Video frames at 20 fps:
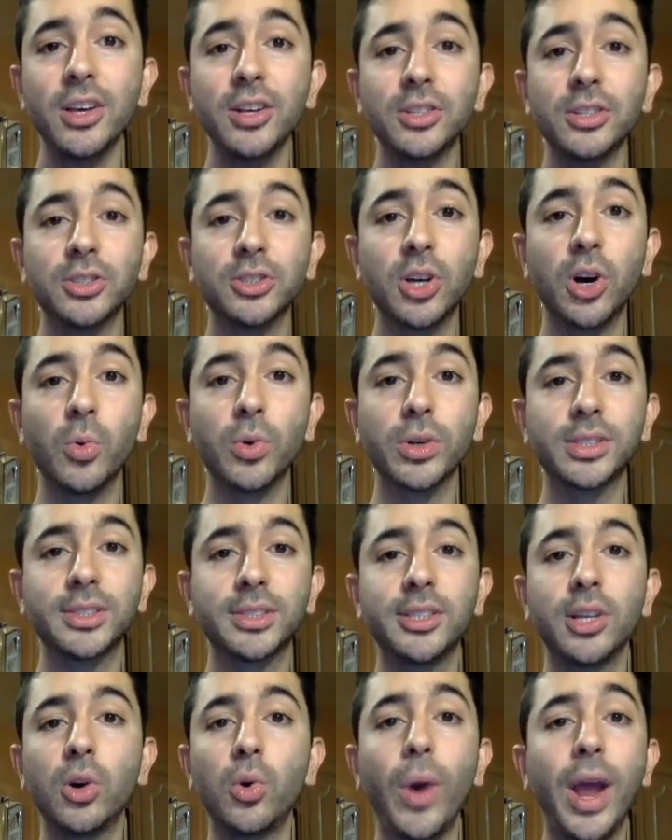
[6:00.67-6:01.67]
So we're
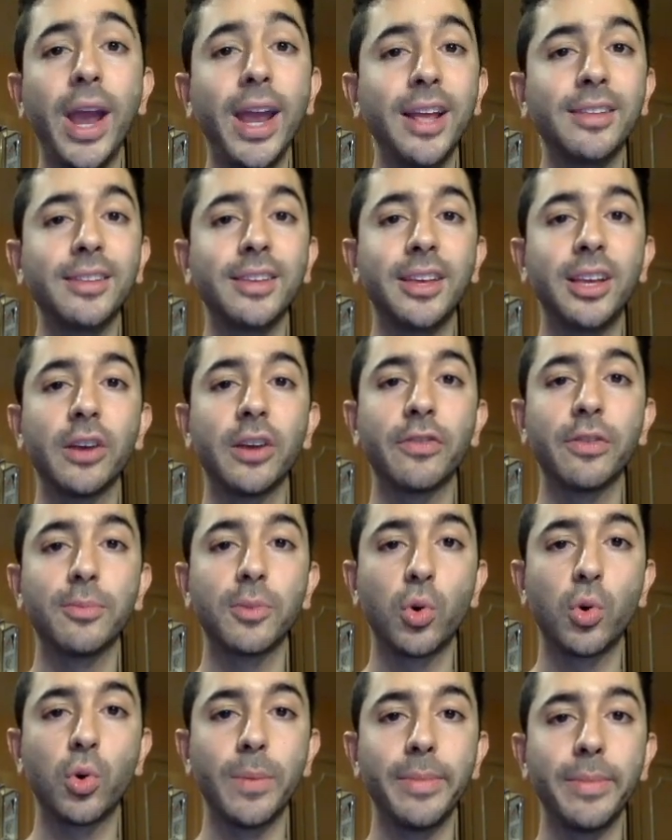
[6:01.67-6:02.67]
still waiting to hear from
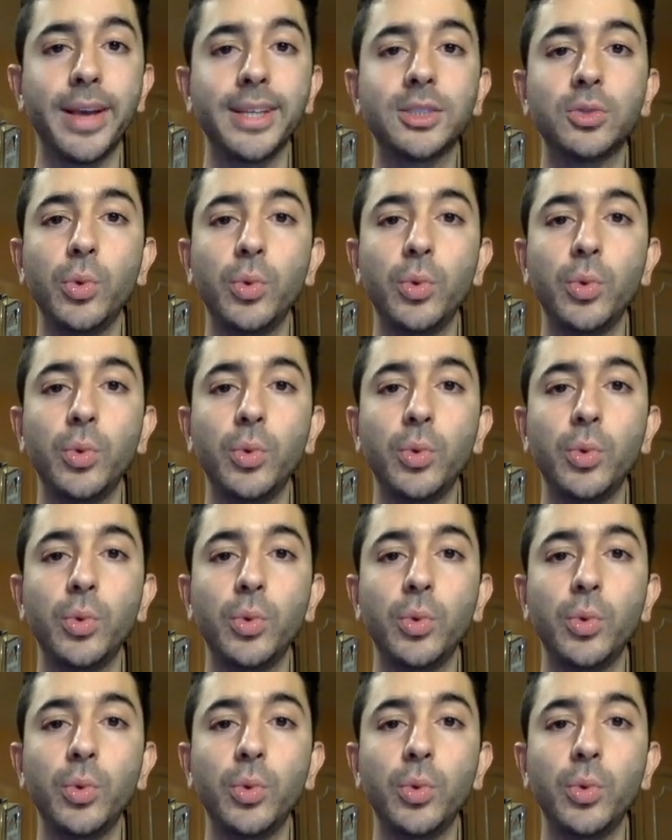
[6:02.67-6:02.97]
Coinbase.